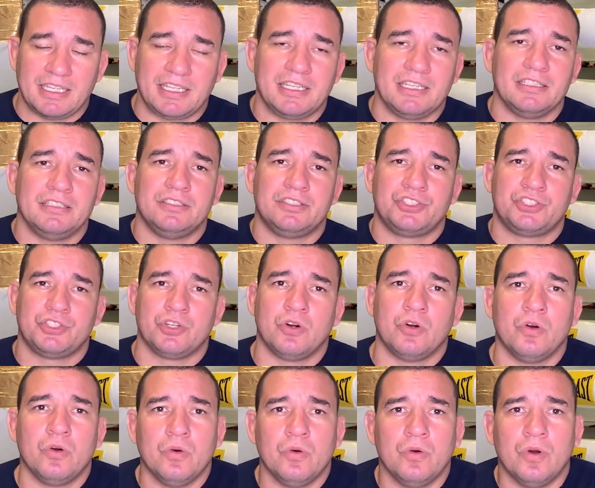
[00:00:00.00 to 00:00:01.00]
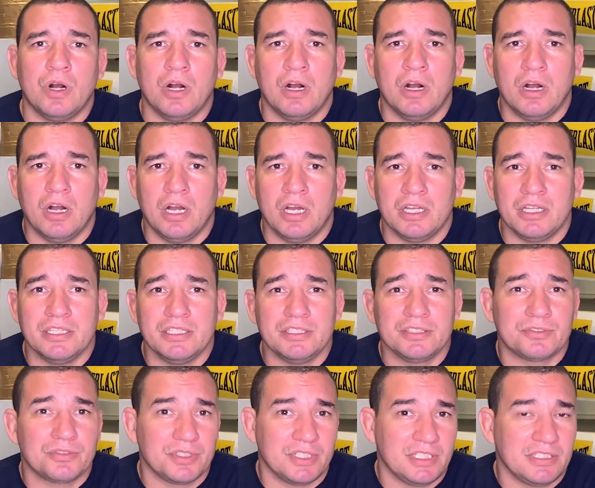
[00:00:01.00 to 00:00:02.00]
kids show
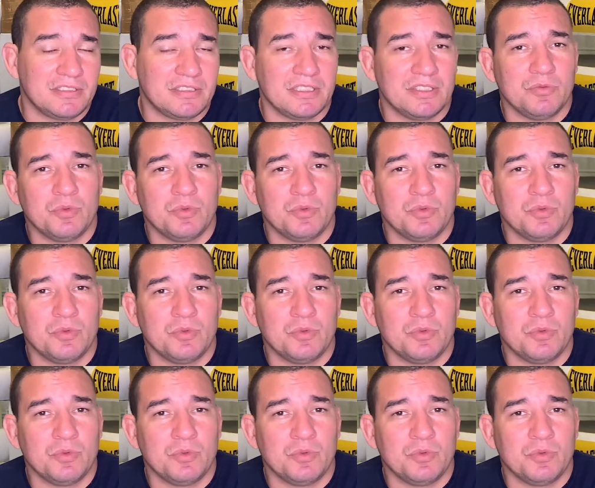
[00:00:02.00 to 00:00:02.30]
interest,